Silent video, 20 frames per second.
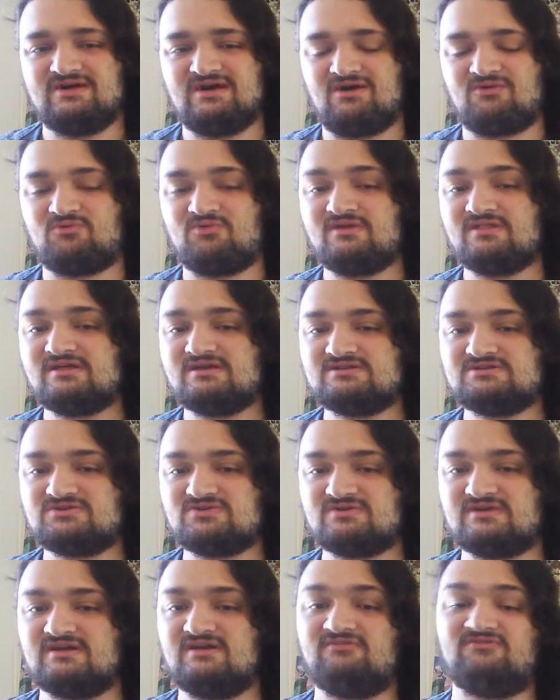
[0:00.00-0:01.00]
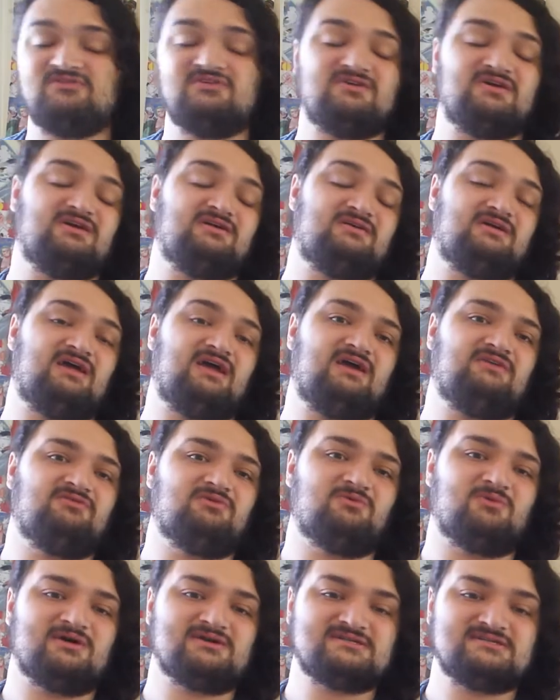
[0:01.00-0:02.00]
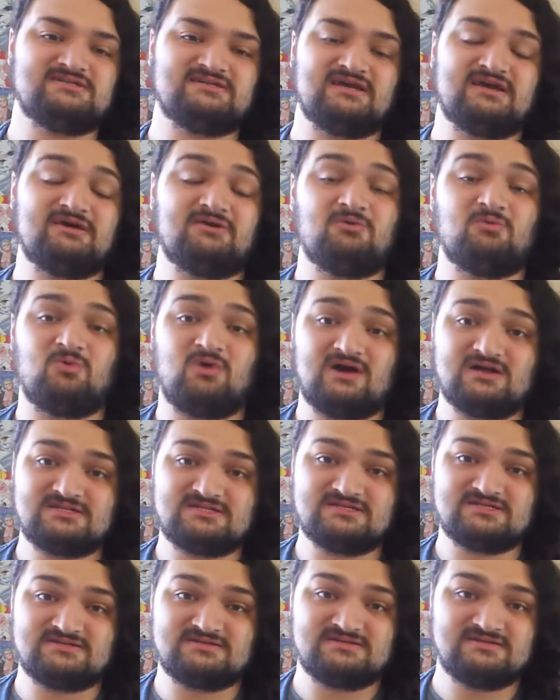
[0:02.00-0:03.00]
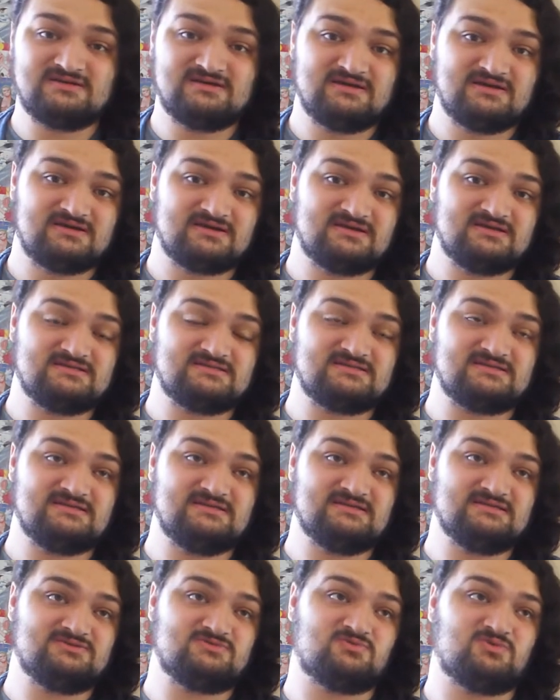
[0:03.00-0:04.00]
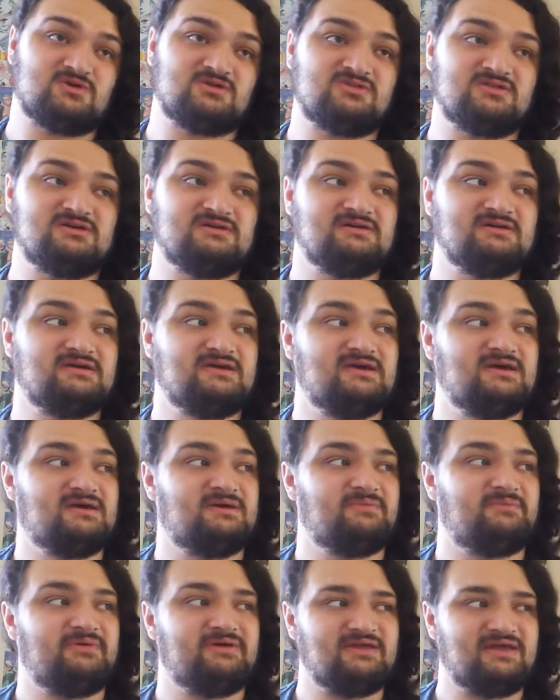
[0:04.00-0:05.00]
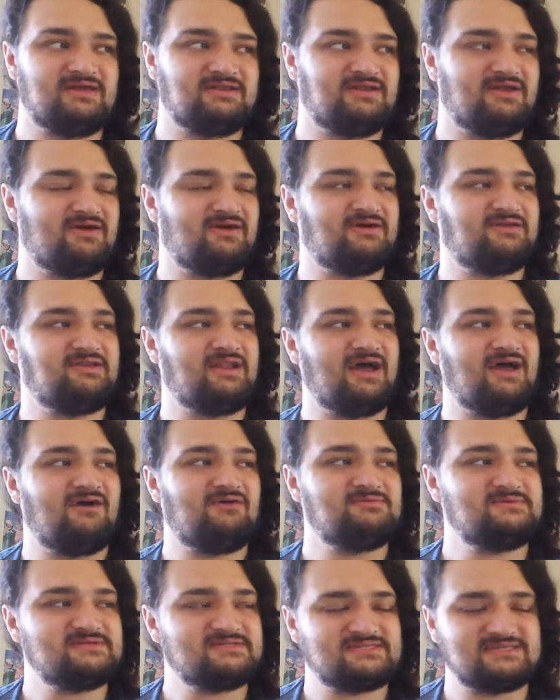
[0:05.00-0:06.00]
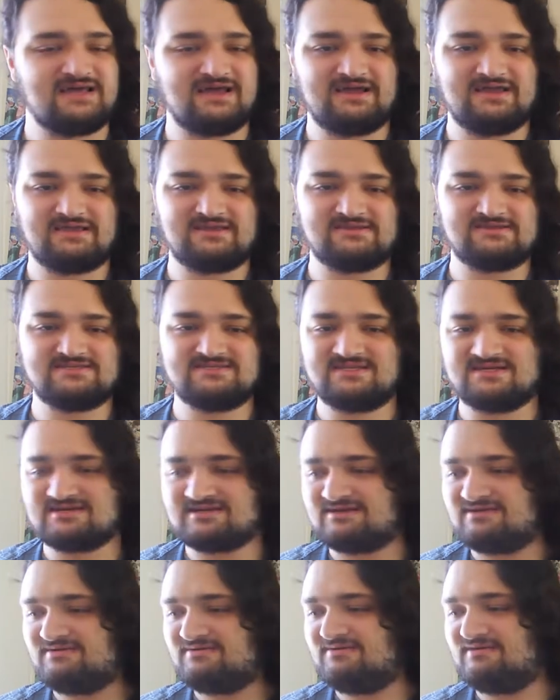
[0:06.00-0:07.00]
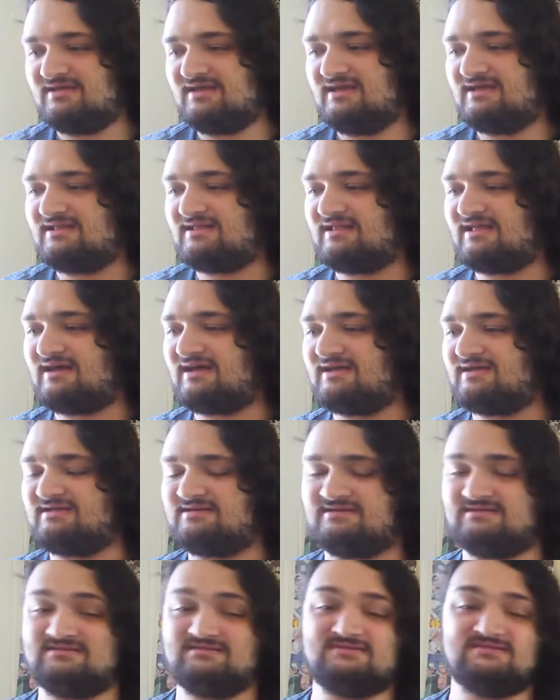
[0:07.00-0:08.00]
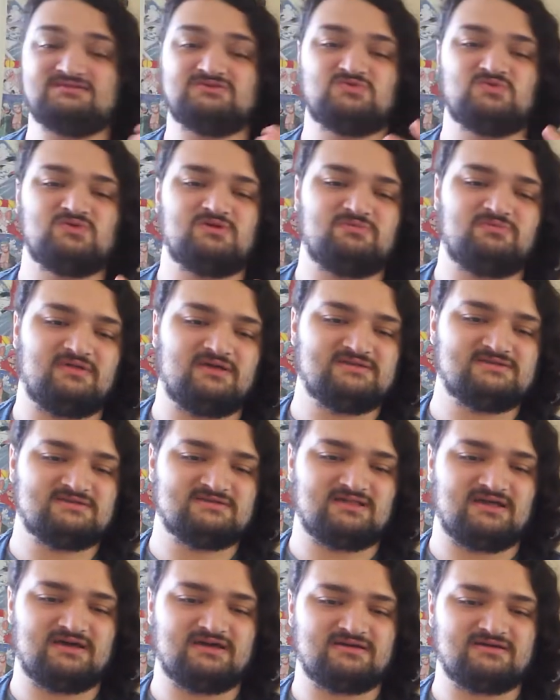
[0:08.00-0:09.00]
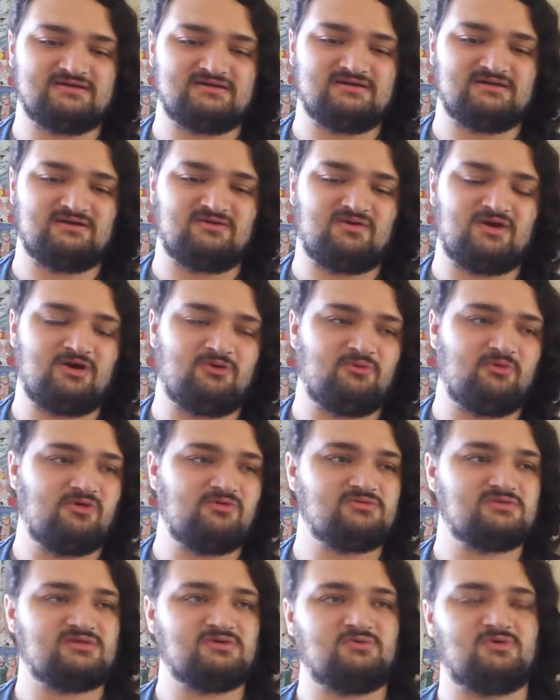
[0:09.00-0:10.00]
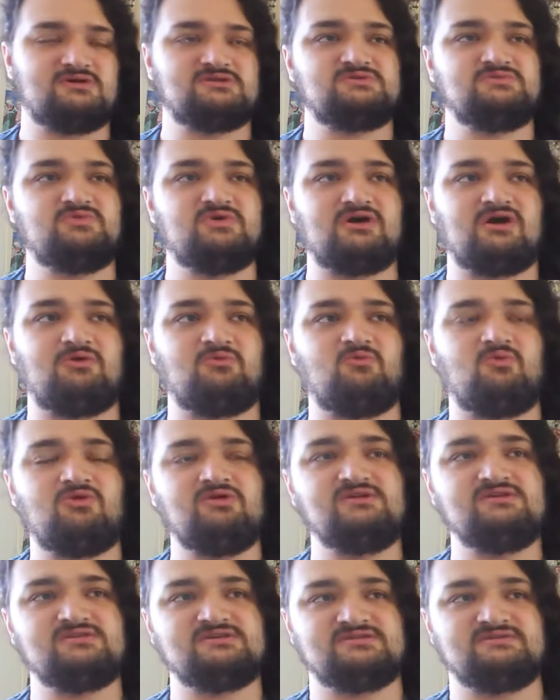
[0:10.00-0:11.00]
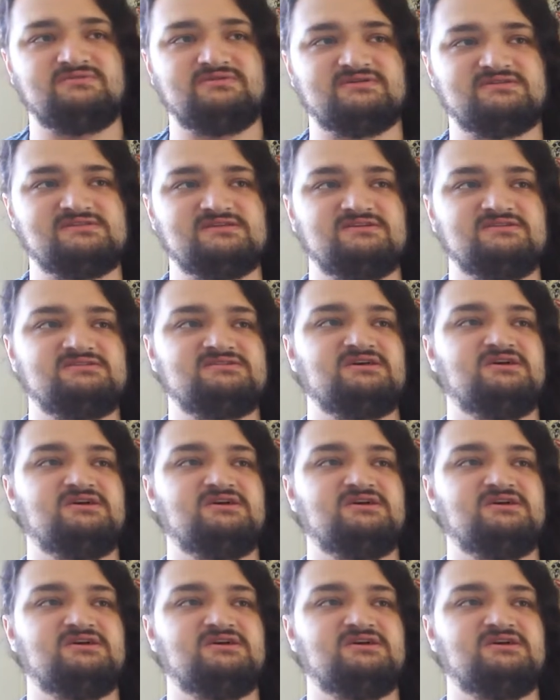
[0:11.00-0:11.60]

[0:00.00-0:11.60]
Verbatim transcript: I really enjoyed it. If you haven't watched it yet, watch it because it is worth it. But yeah, no, now I'm just like stuck in like this weird place of like, well, I want to watch more. I wanted this to be a series.